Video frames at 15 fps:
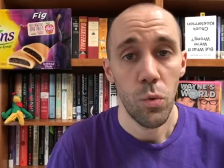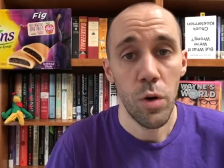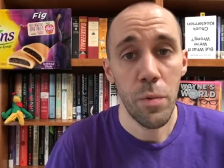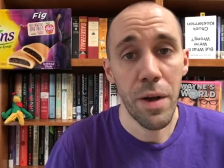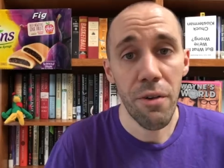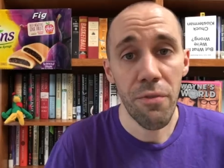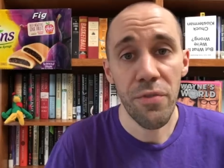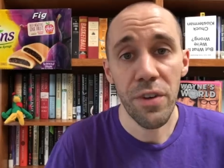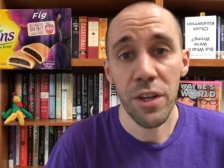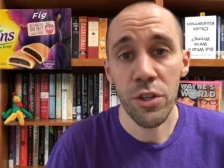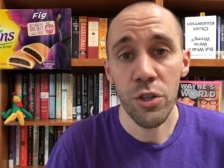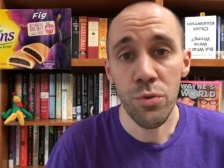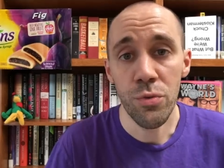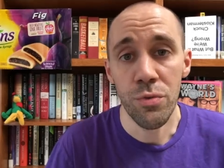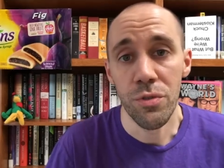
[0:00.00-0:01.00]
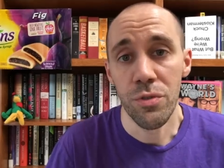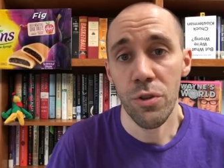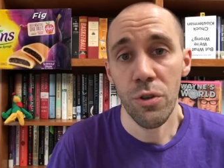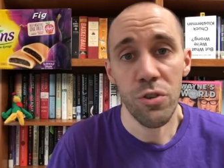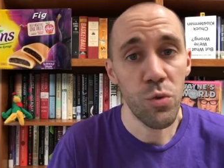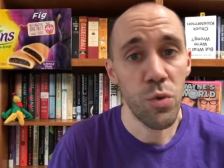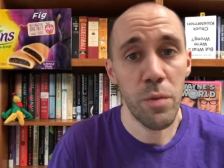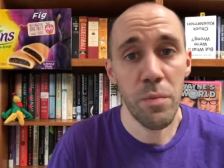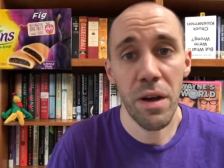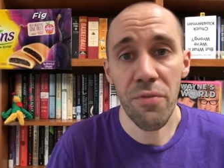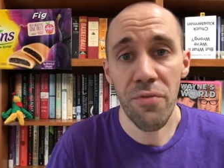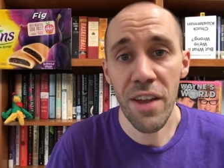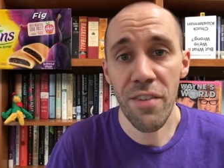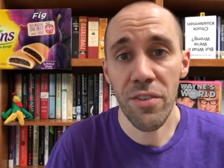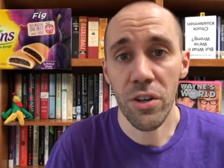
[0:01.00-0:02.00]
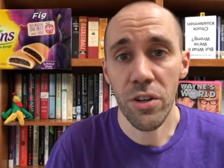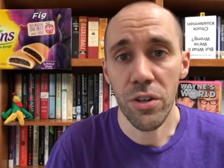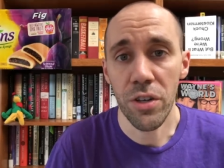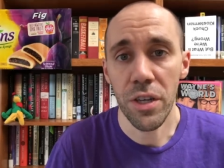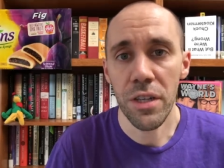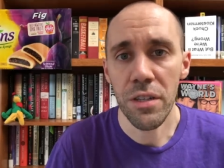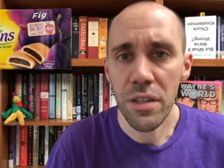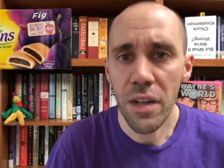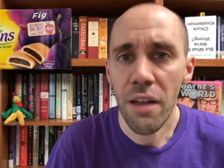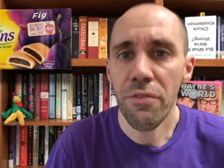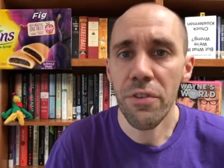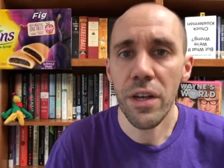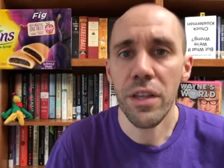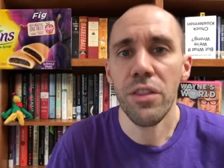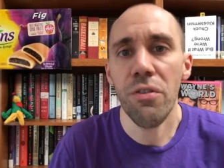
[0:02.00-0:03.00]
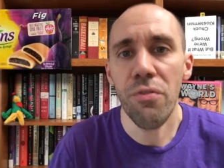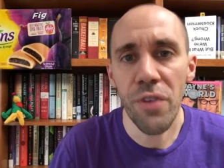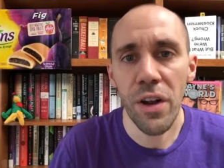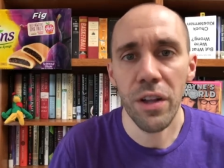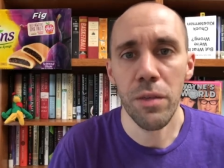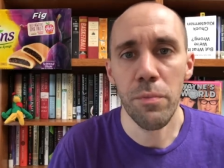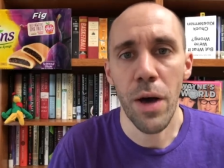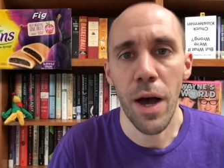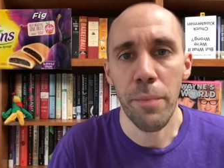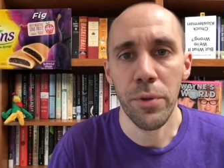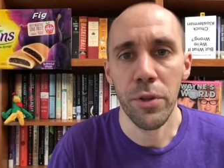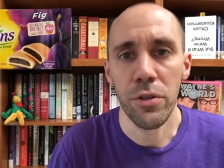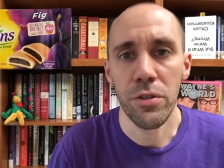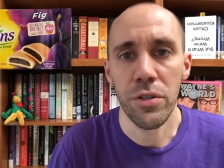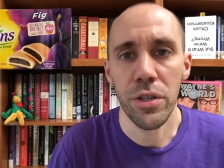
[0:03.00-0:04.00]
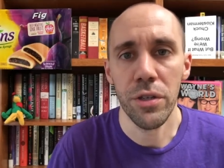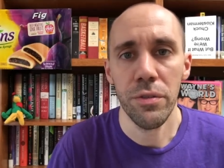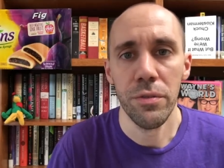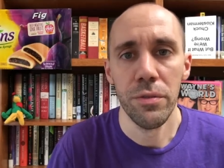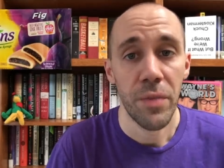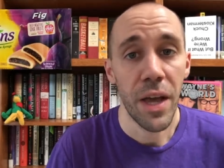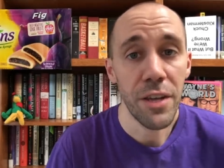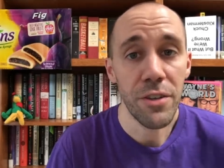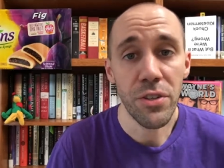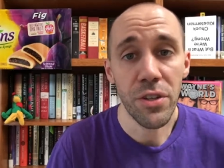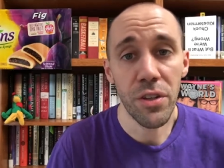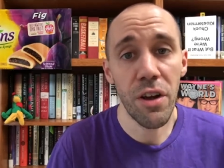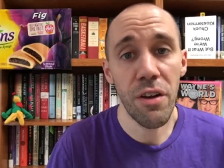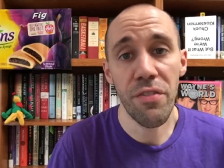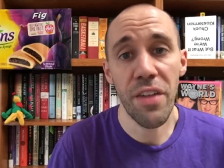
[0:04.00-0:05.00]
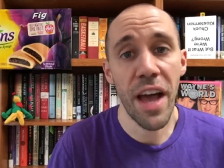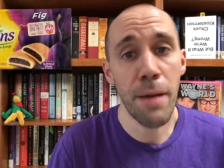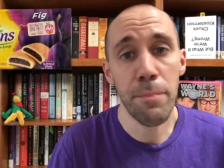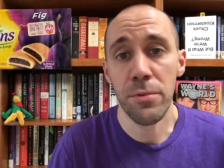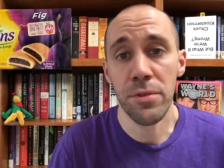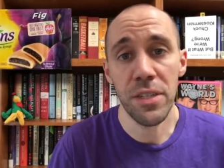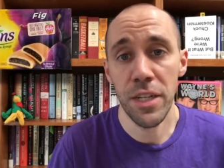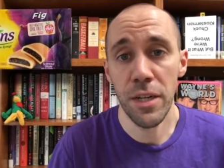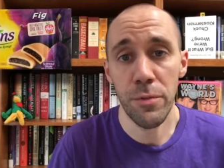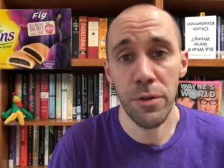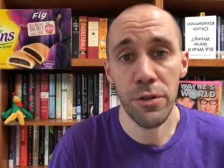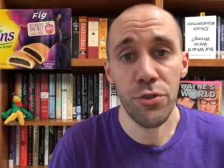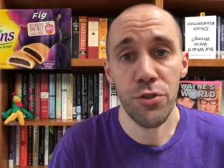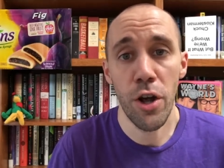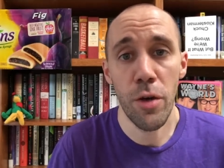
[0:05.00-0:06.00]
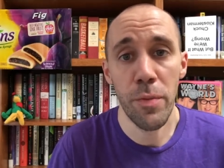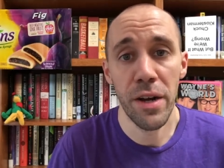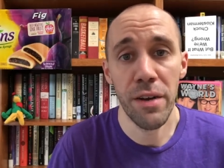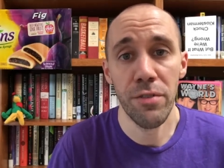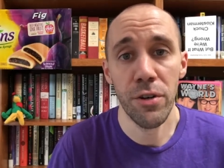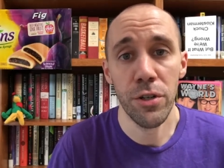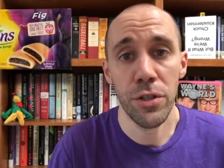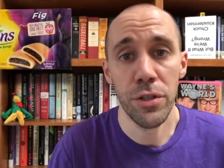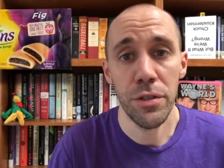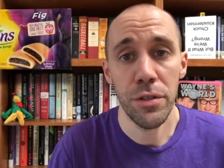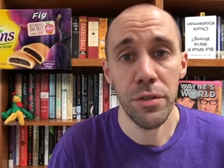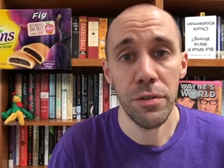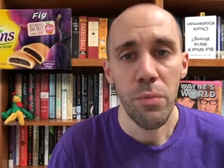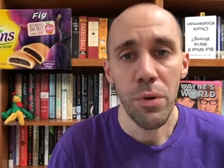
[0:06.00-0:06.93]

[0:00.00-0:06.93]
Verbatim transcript: What about Fig Newtons? Those are one of my favorite cookies, and I feel like they're fairly popular still. I used to love the apple cinnamon and strawberry versions.